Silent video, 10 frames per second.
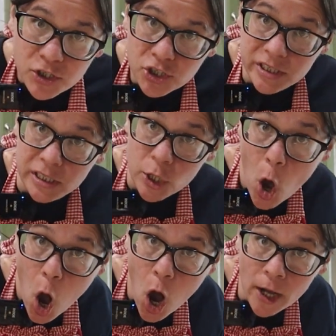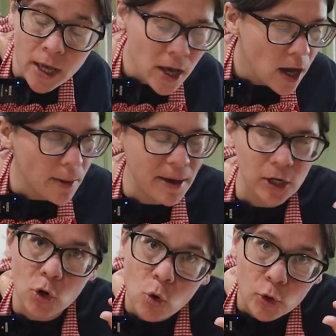inches long, about
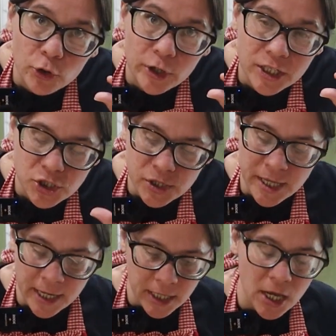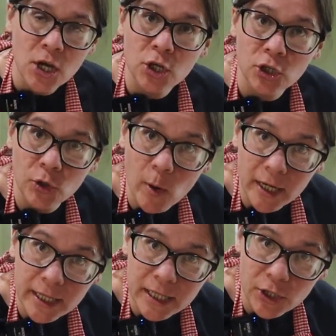1/4 inch thick, you
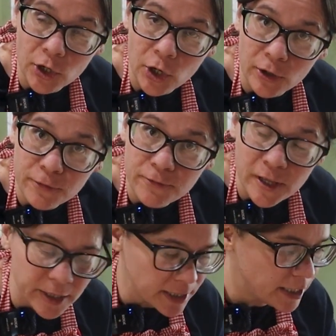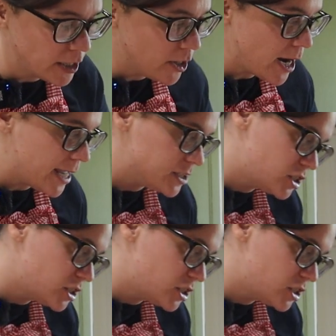wanna get your filling here and